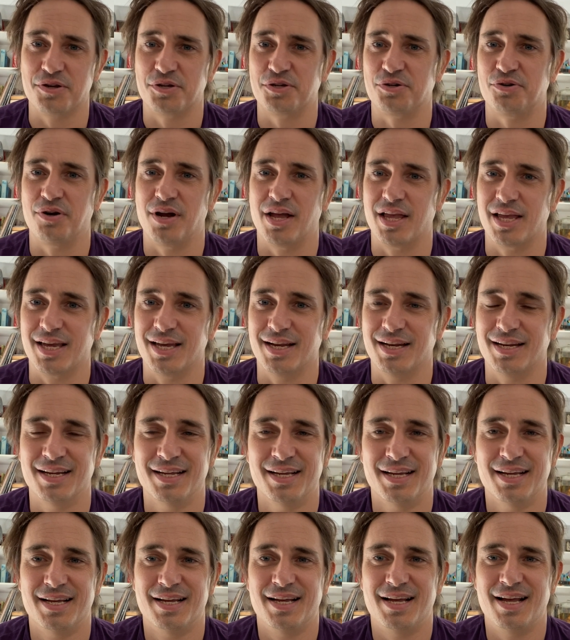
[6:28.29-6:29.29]
Australian
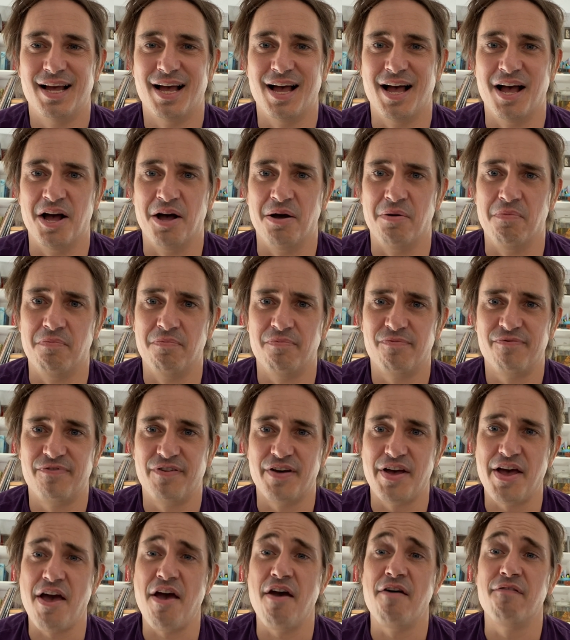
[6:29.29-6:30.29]

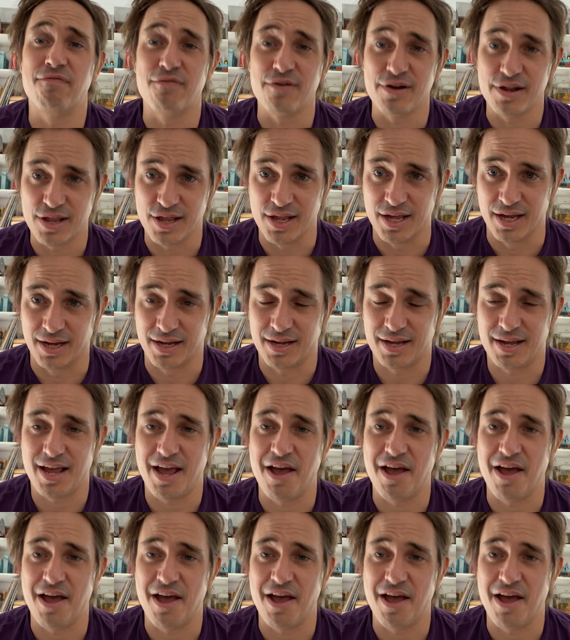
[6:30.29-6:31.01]
for everything